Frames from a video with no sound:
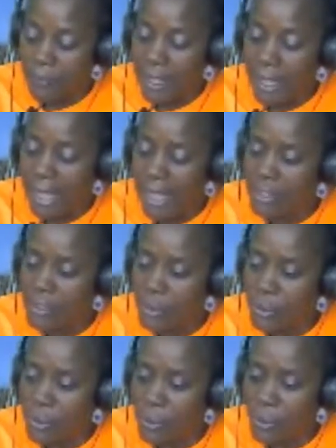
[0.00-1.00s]
And
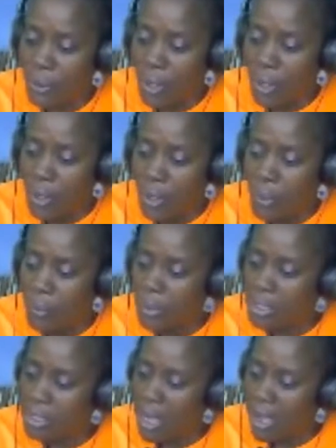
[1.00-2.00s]
so we were
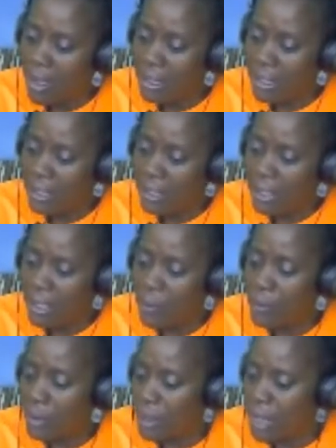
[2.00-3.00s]
talking, and
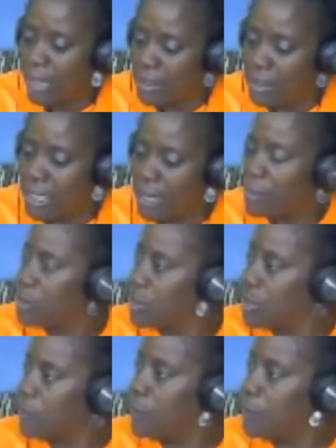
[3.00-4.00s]
at the time it was
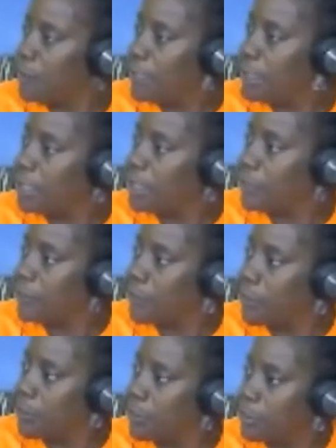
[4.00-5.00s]
just four of us on the
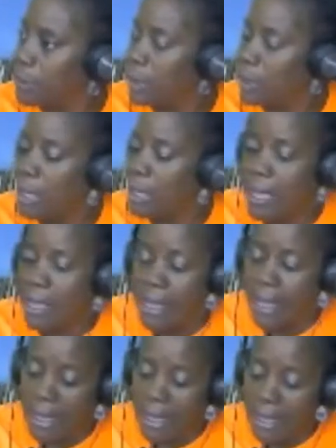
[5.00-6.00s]
phone.
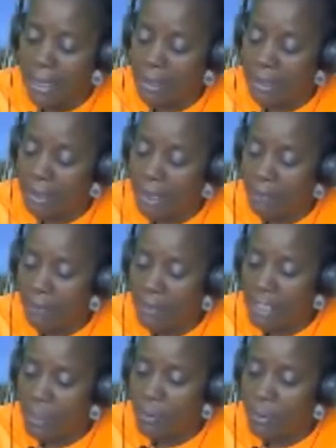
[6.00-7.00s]
And this
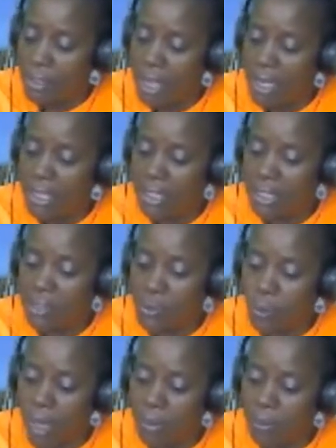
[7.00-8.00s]
conference, and we were talking, and there's
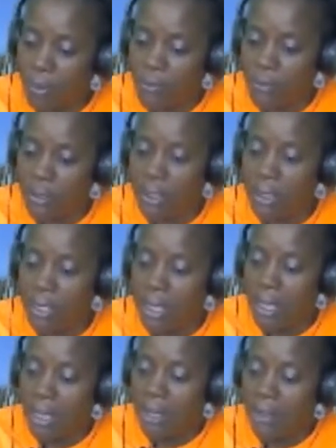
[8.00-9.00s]
one person
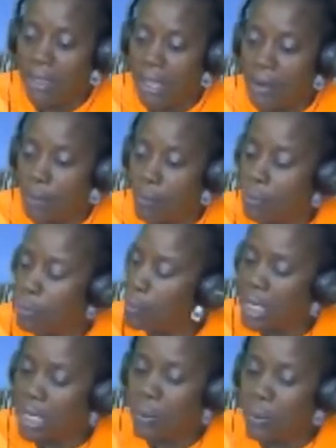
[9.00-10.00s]
that
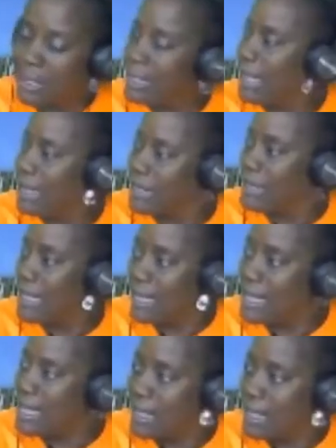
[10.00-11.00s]
really was not
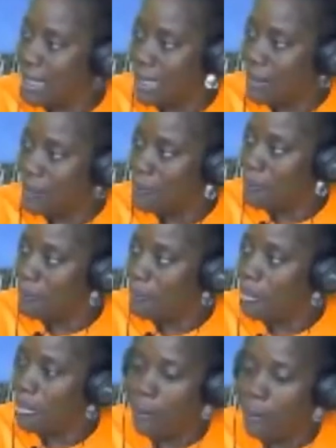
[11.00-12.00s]
saying anything
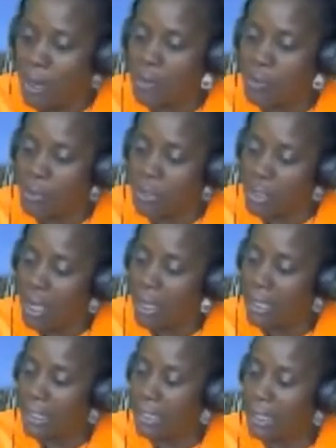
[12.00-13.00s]
as we were
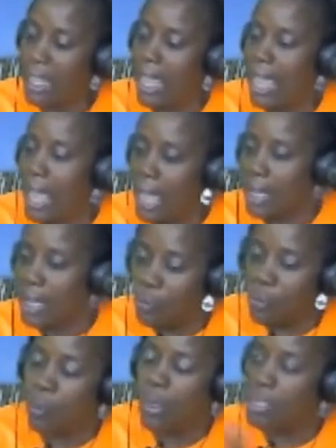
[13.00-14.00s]
talking, and then
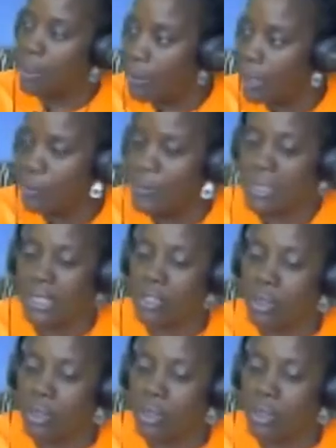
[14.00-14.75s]
we went around, we said,